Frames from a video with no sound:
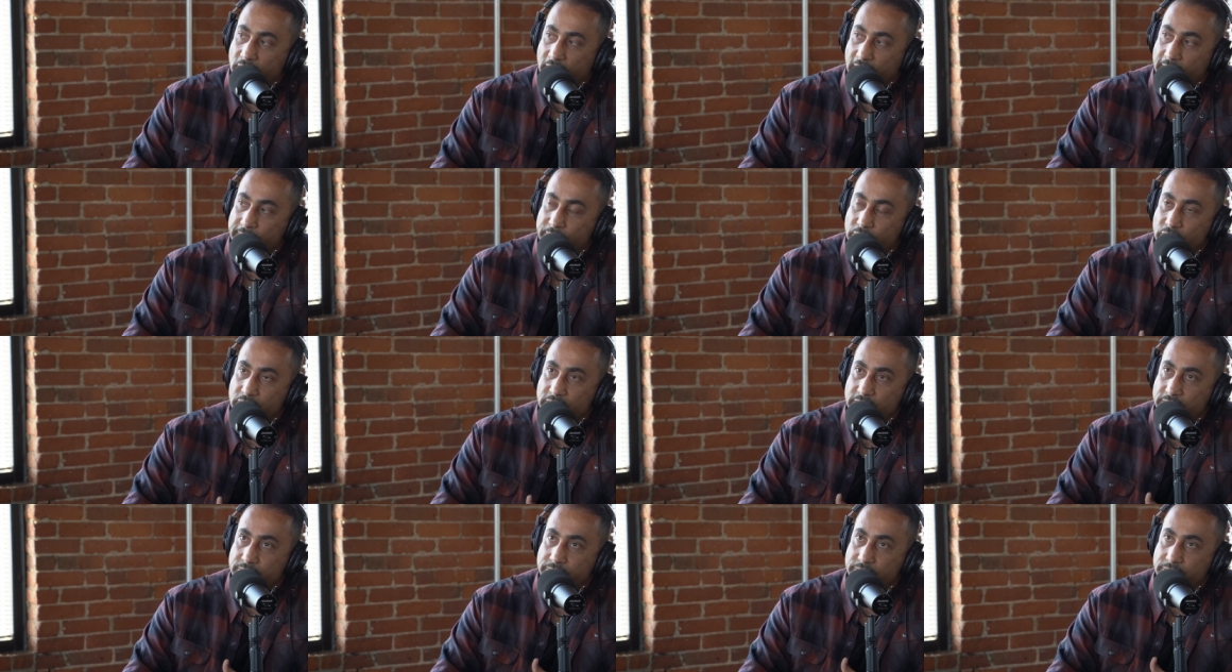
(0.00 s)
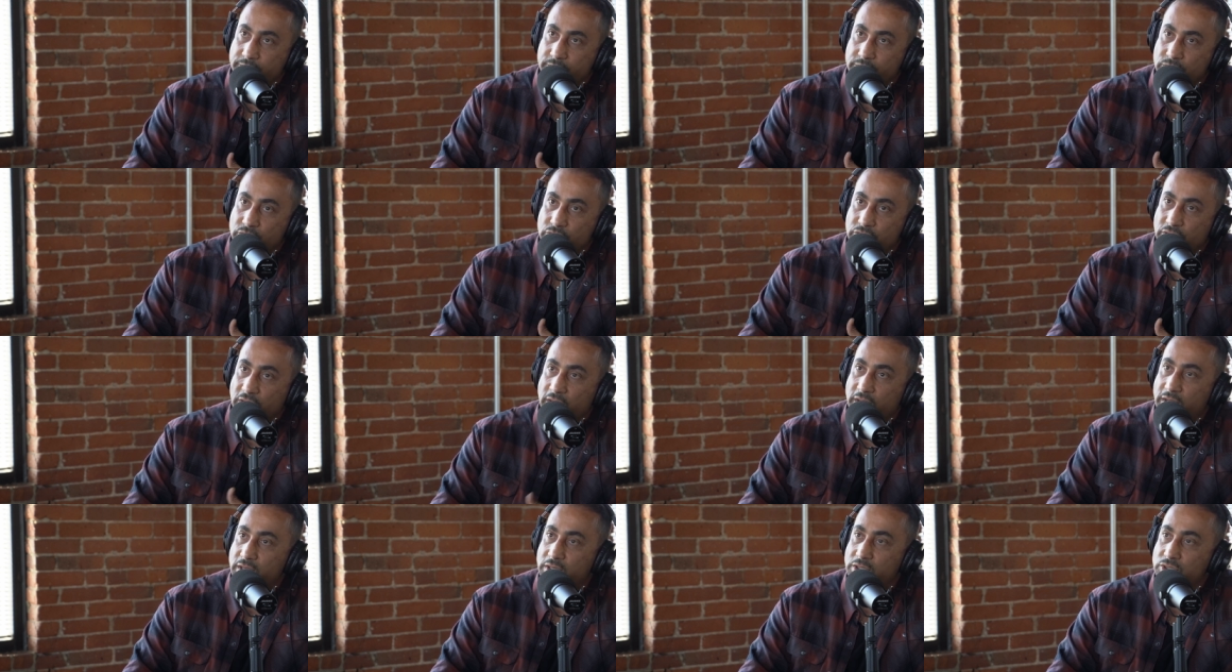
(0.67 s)
I'm going to
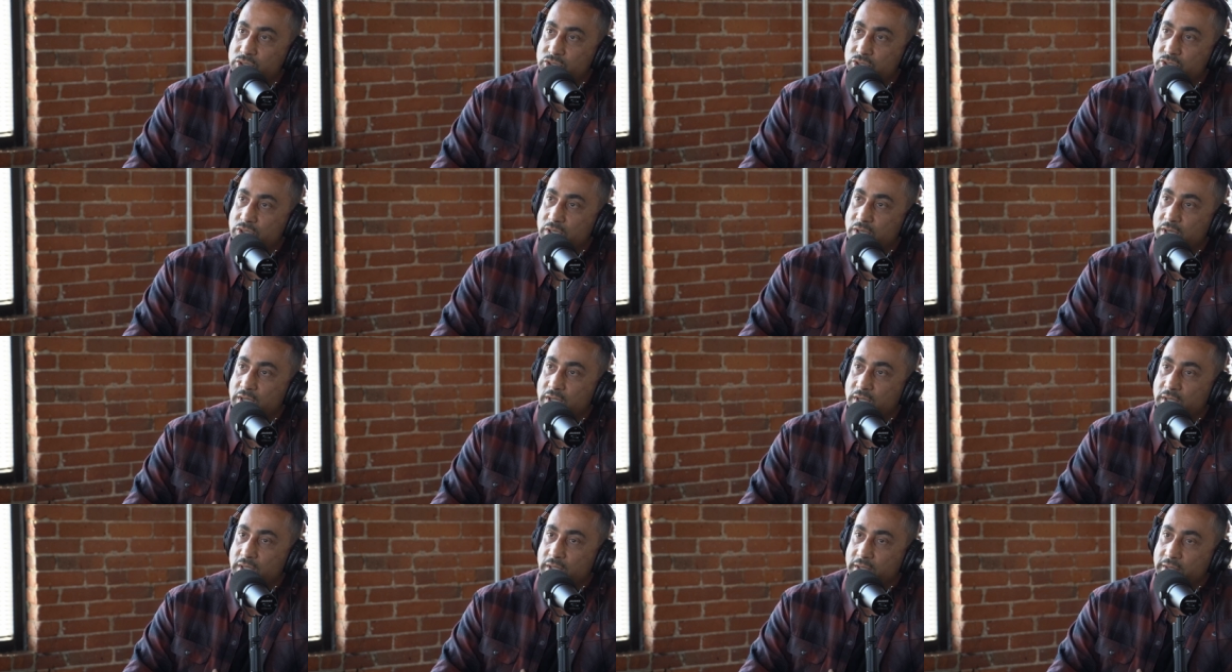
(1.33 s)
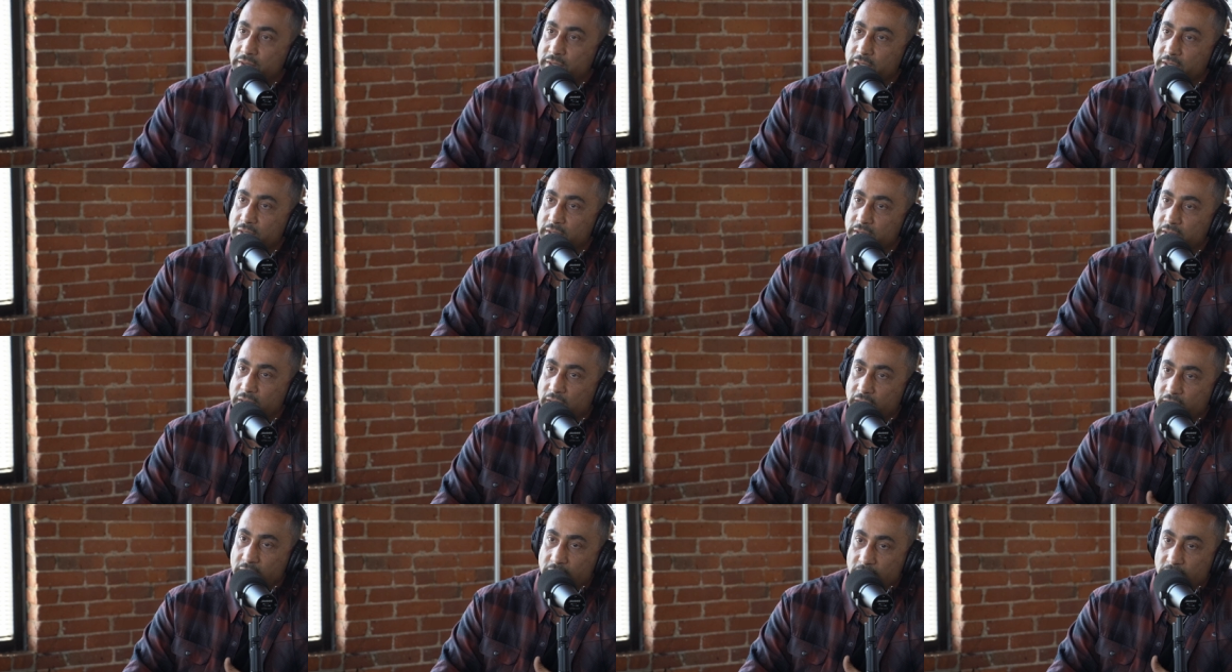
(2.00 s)
change the